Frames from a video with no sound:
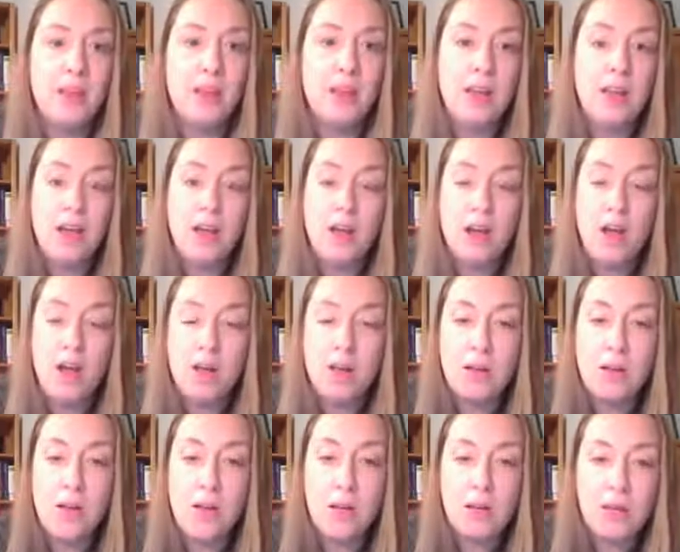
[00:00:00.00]

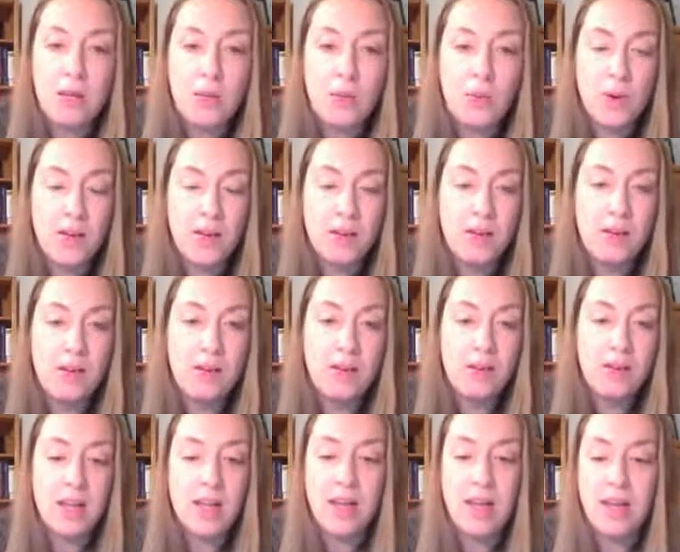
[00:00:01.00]
almond
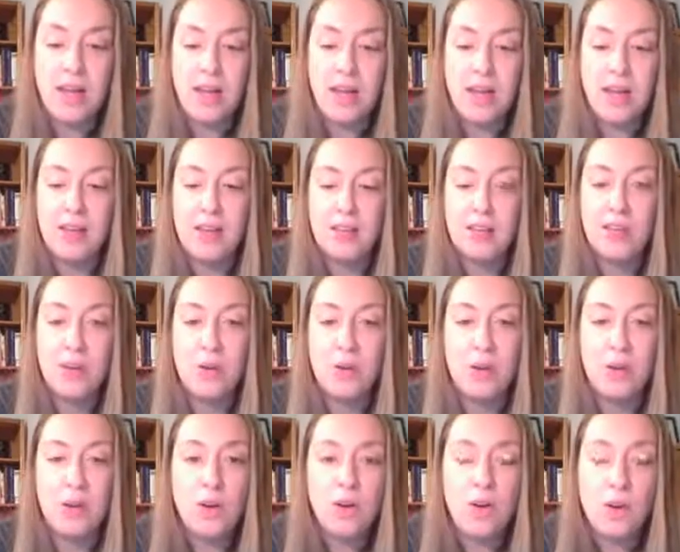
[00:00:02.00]
oil and
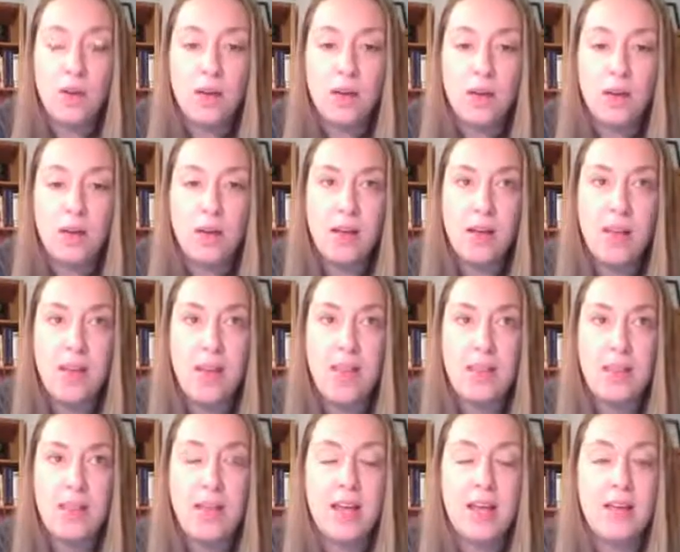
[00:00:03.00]
coconut oil,
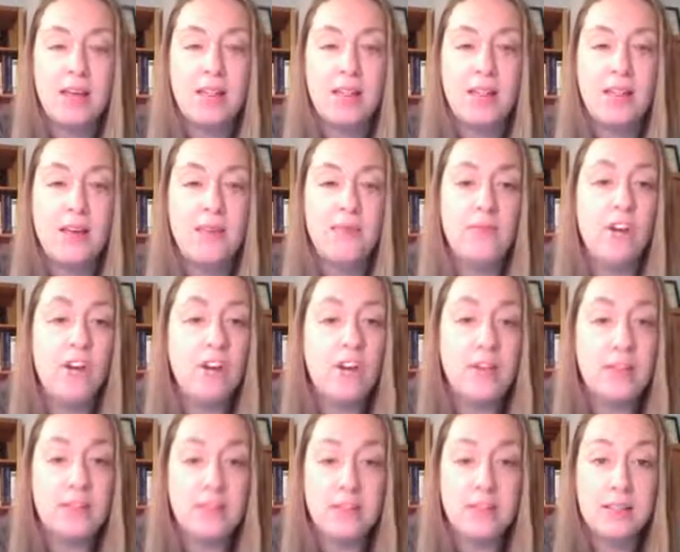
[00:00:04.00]
and then some
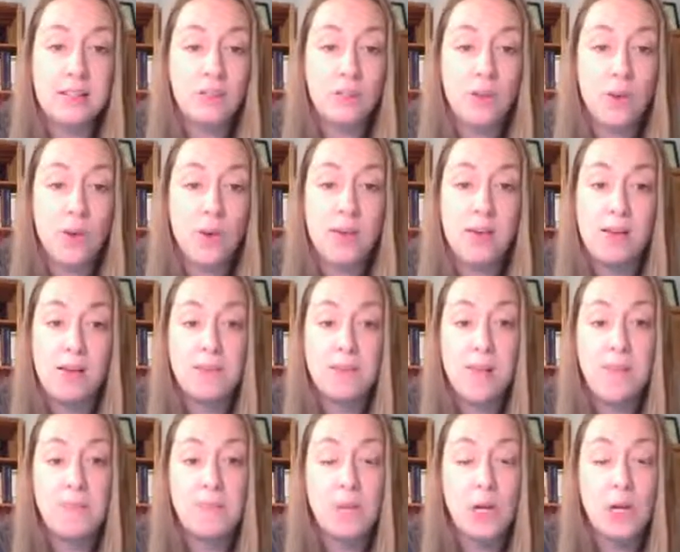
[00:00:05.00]
various essential oils.
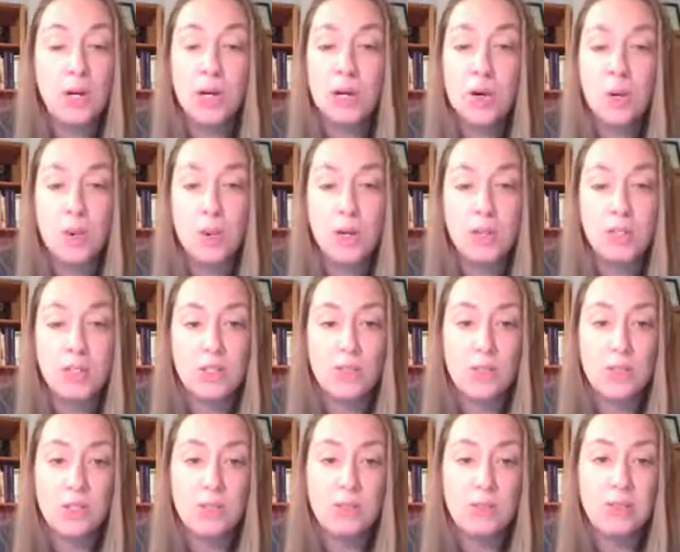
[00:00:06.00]
Myrrh works
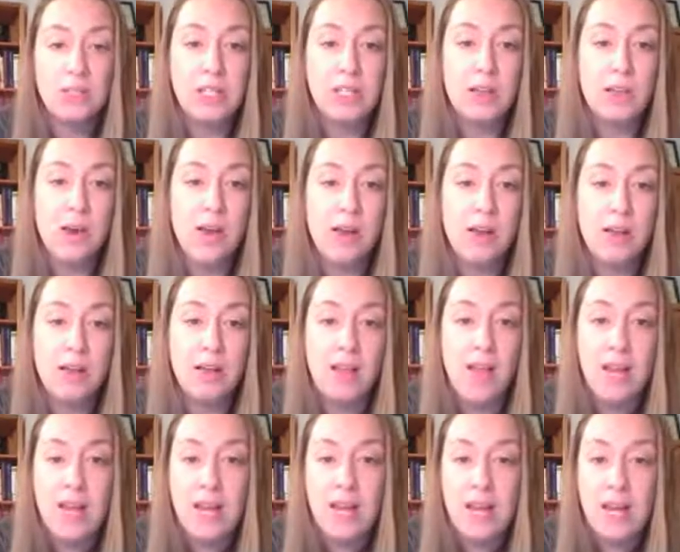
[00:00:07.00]
really, really well.
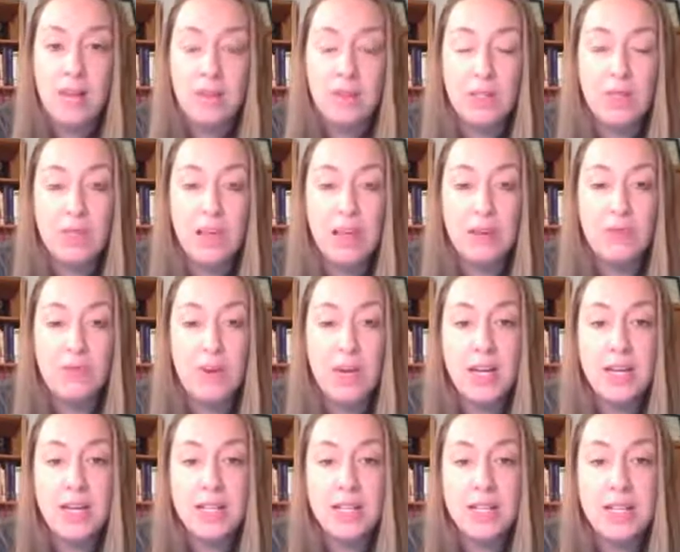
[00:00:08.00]
I really like
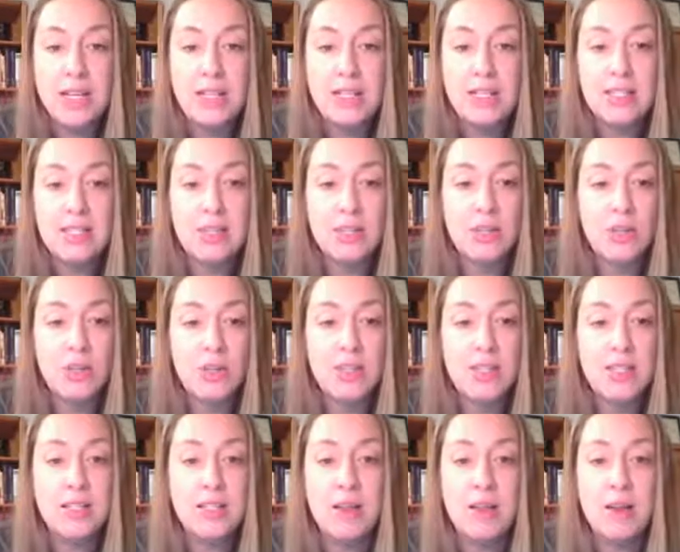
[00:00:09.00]
frankincense,
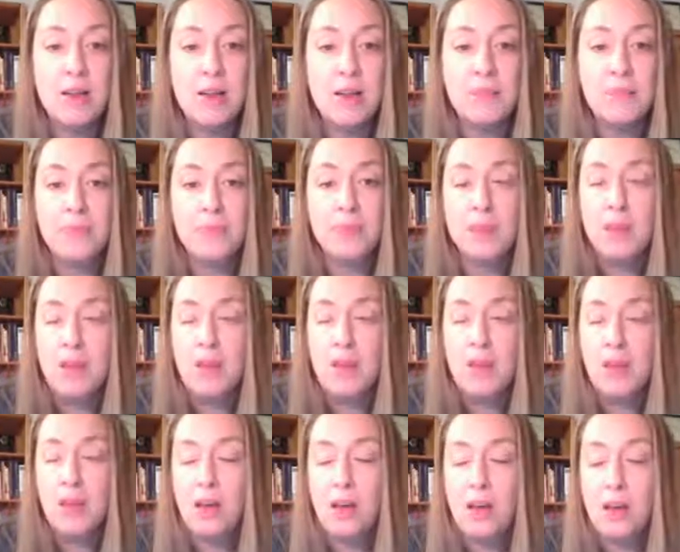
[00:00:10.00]
helichrysum,
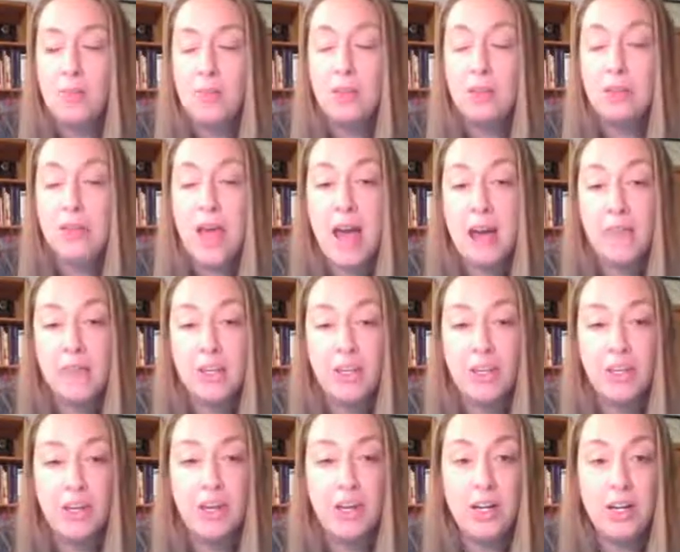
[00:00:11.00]

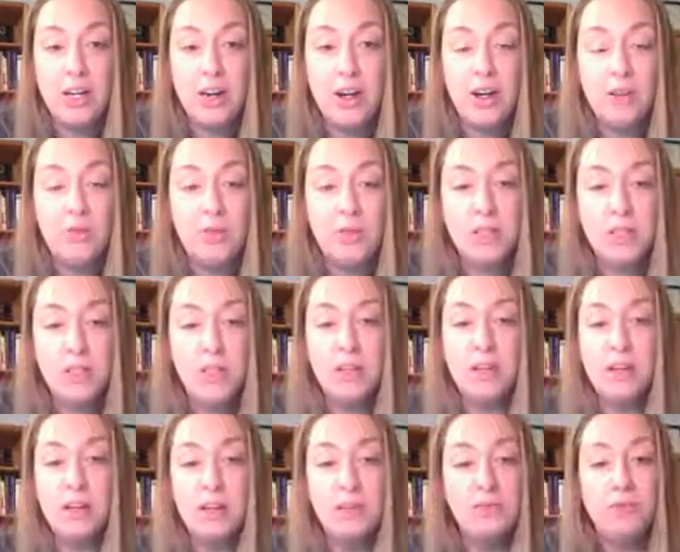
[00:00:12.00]
lavender, all really
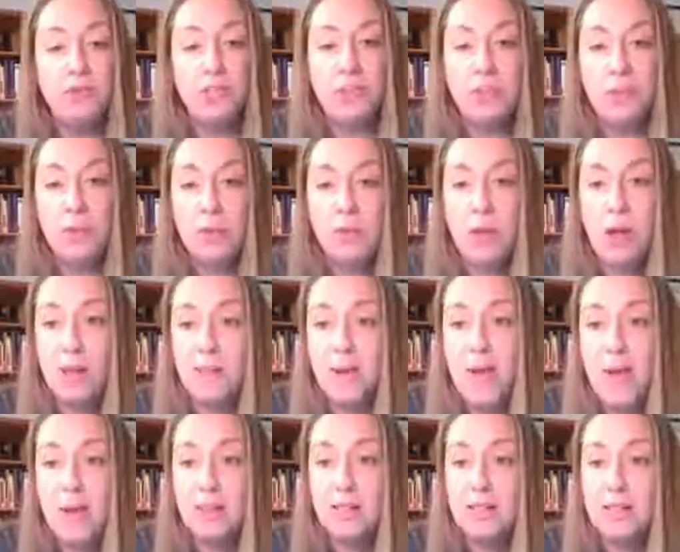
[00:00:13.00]
good for sore paw
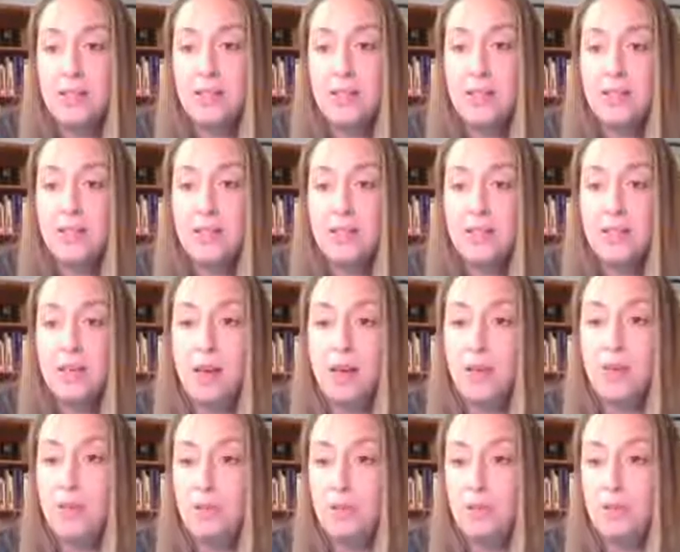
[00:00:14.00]
pads.
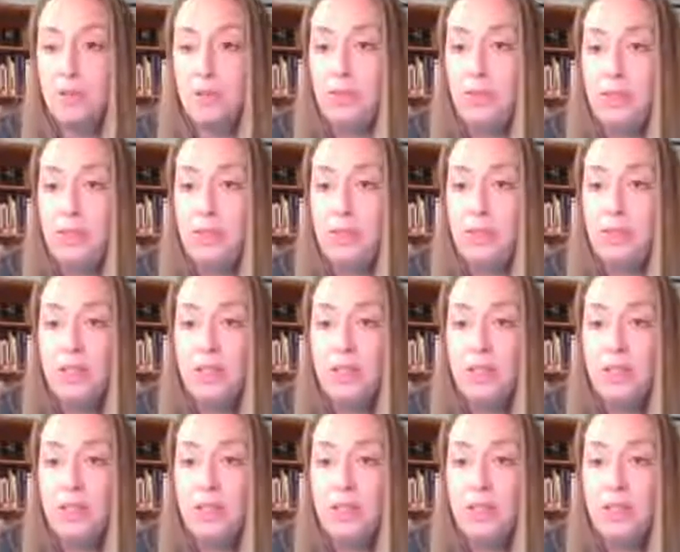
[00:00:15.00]
So, but